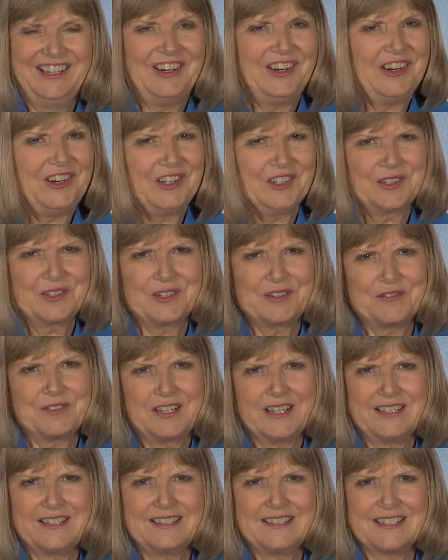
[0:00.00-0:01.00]
All are
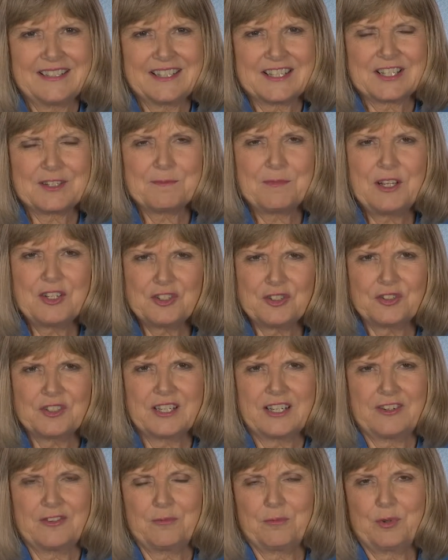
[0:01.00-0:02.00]
invited to this special
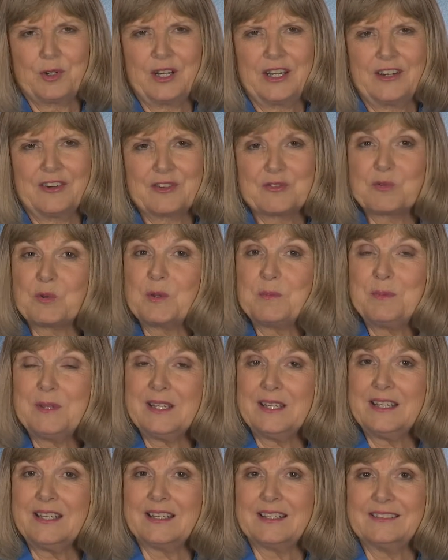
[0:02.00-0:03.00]
day of prayer as we
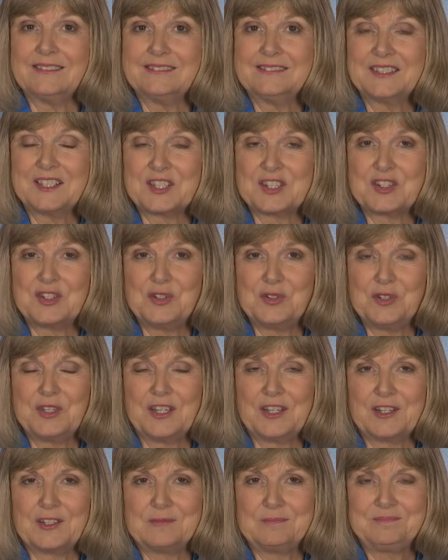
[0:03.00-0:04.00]
begin this new
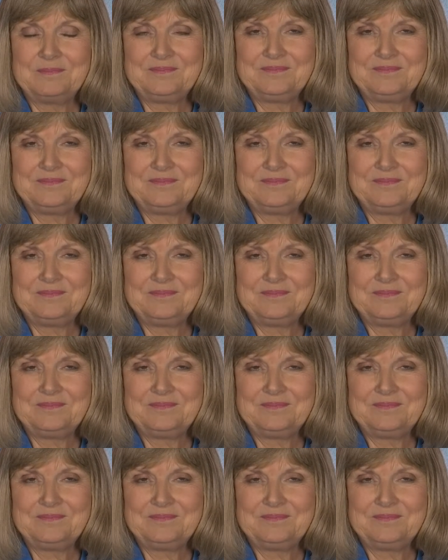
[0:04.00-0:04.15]
year.